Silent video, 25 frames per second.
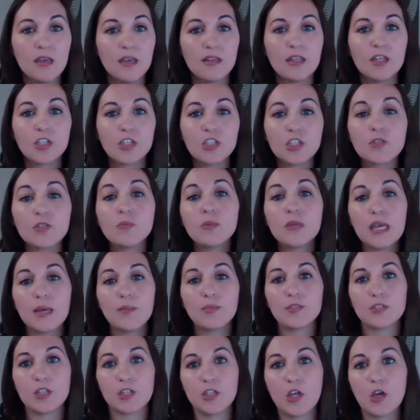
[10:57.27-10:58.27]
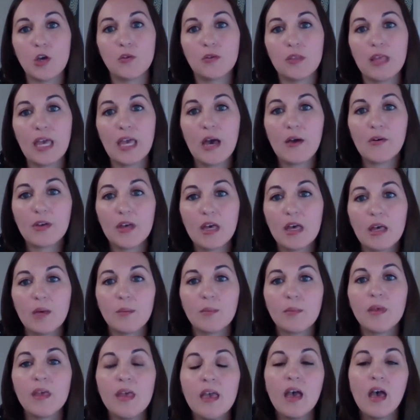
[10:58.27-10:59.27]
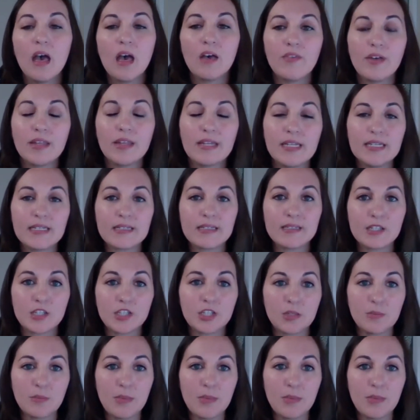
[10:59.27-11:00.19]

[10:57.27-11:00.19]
they should be able to know the outcome of any decision